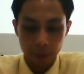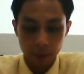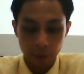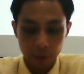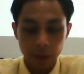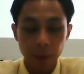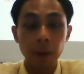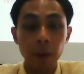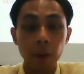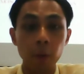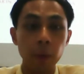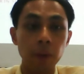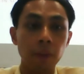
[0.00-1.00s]
we've come a
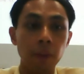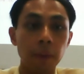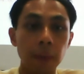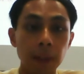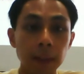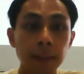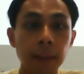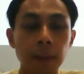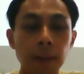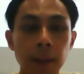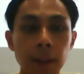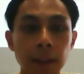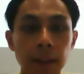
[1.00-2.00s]
long way from this
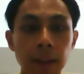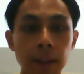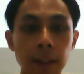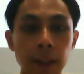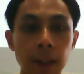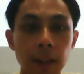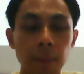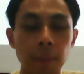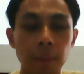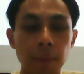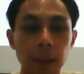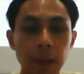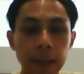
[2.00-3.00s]
in the sense that
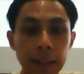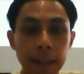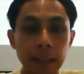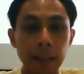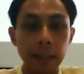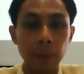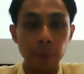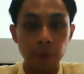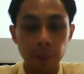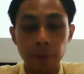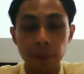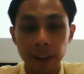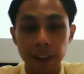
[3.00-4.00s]
I think it will
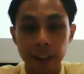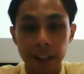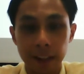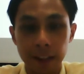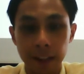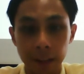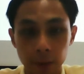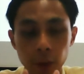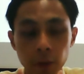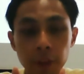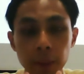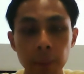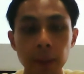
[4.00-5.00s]
be very
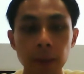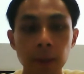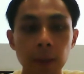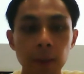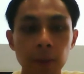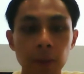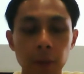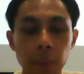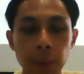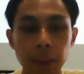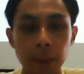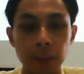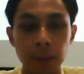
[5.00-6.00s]
uncomfortable for a
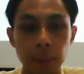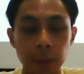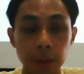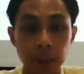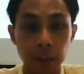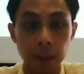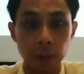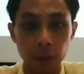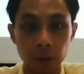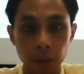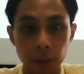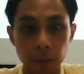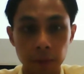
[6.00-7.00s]
patient to be using
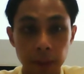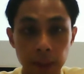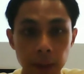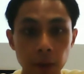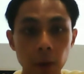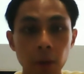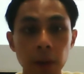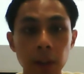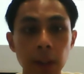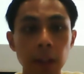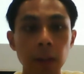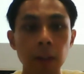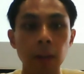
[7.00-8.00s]
oil and feeling
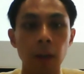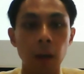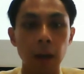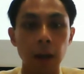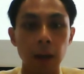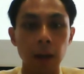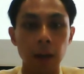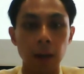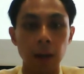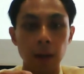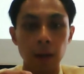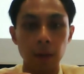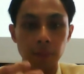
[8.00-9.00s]
oily
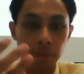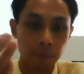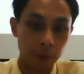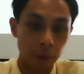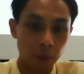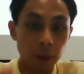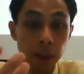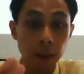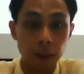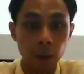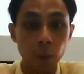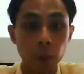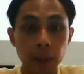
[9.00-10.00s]

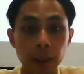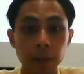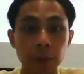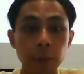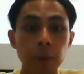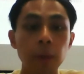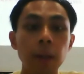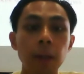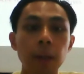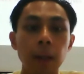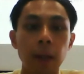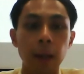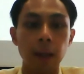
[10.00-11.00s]
the whole day through.
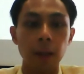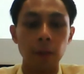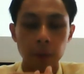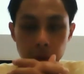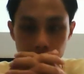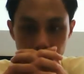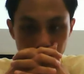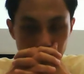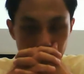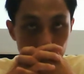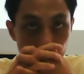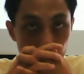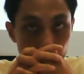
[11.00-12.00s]
And also
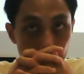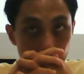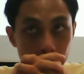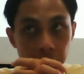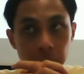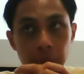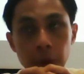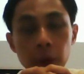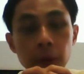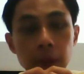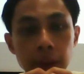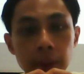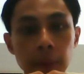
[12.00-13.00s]

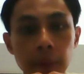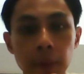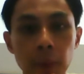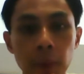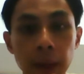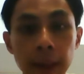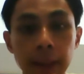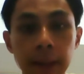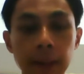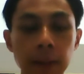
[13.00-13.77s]
long-term wise,